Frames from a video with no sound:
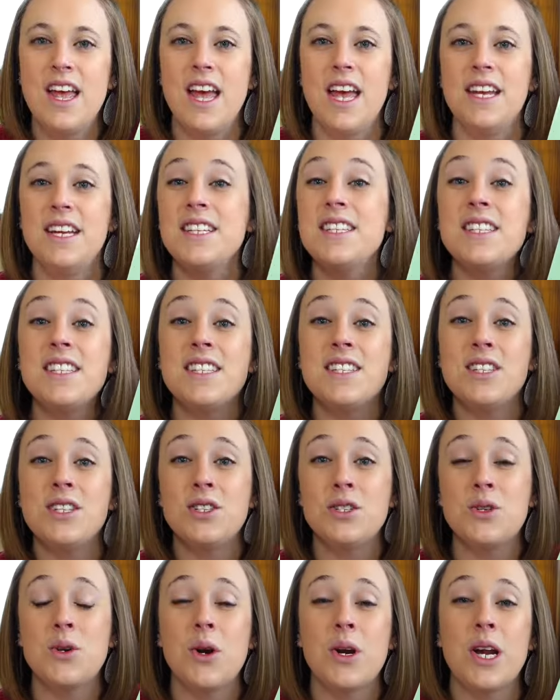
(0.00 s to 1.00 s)
And this is the
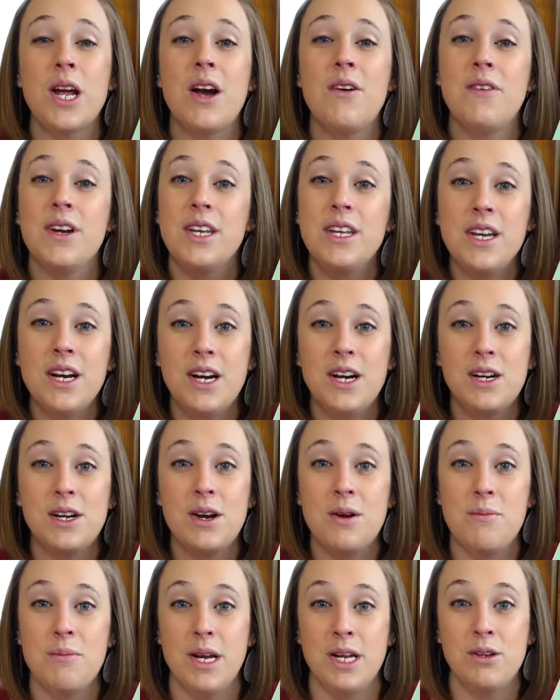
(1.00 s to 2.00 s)
story of a
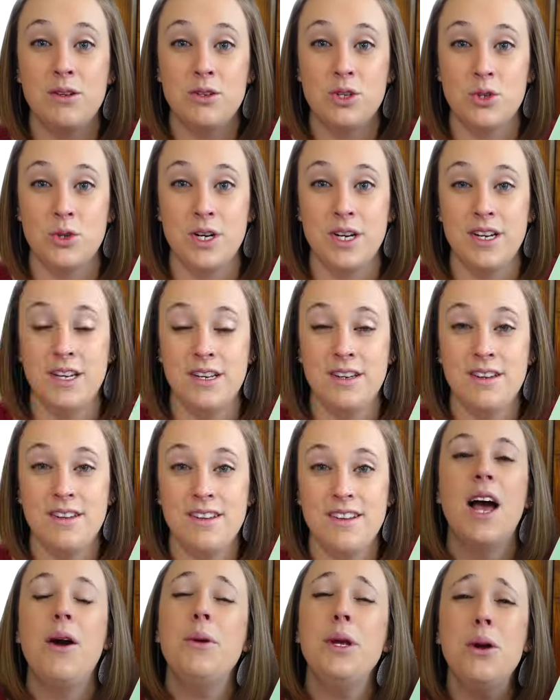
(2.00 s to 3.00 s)
young Michael Jordan.
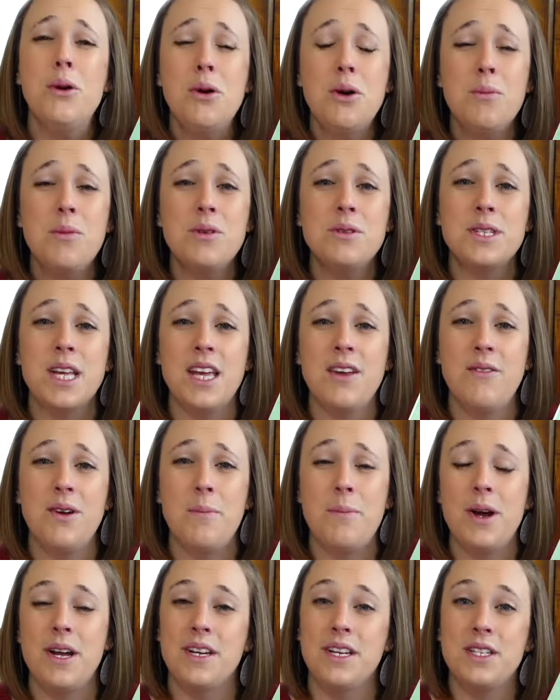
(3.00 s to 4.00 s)
He almost gave
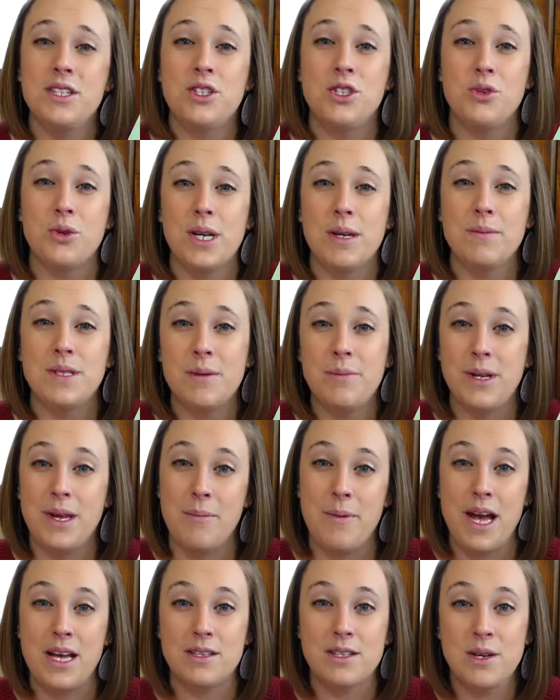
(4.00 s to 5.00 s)
up on his dream to be a
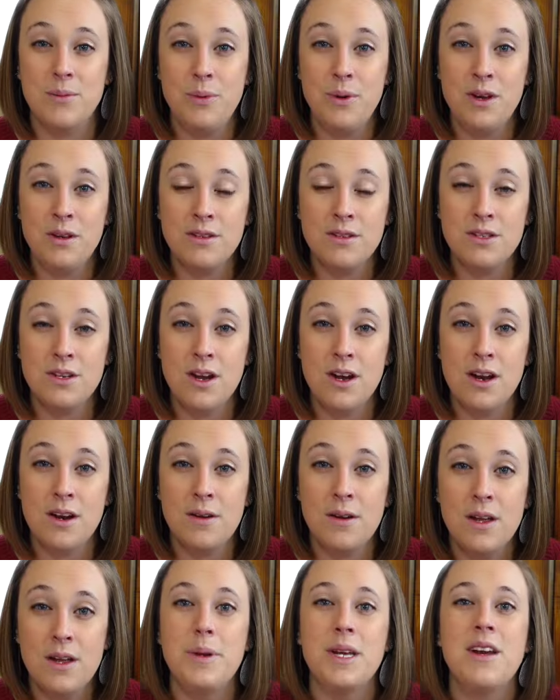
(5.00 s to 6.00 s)
basketball
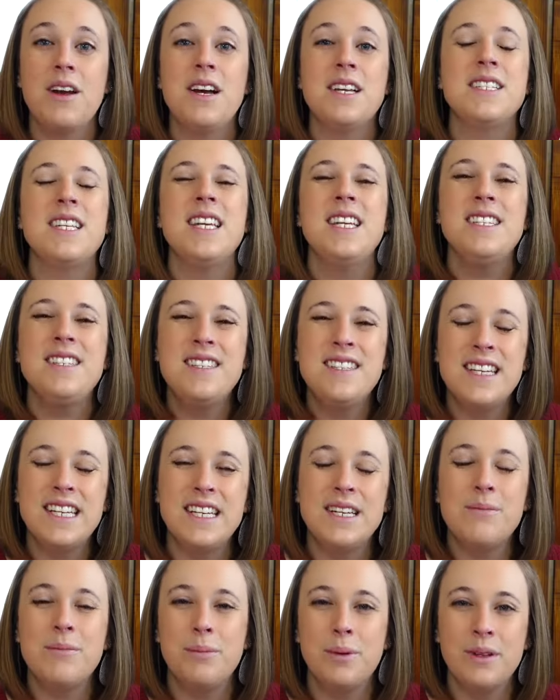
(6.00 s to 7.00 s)
star because he
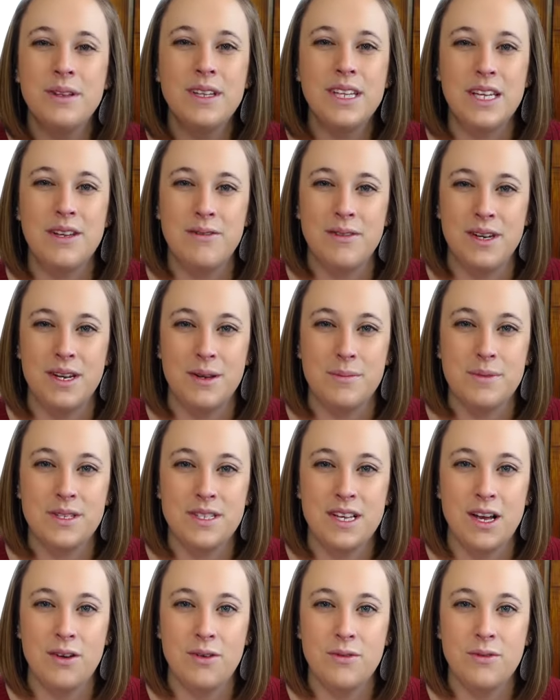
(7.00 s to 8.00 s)
didn't believe in
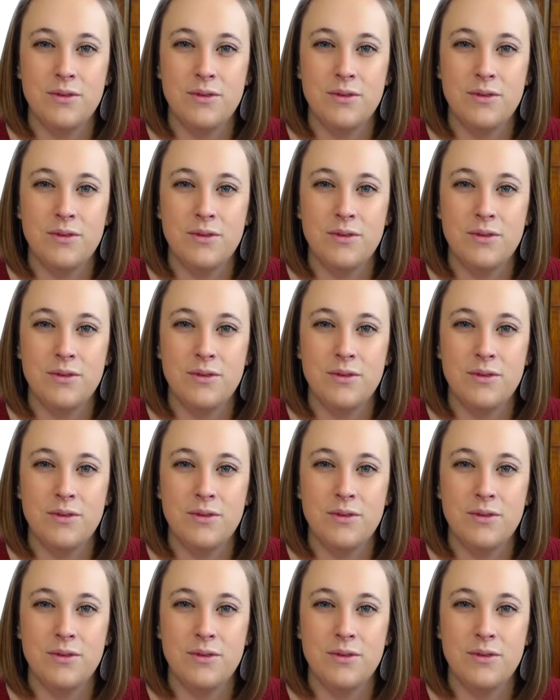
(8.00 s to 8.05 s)
himself.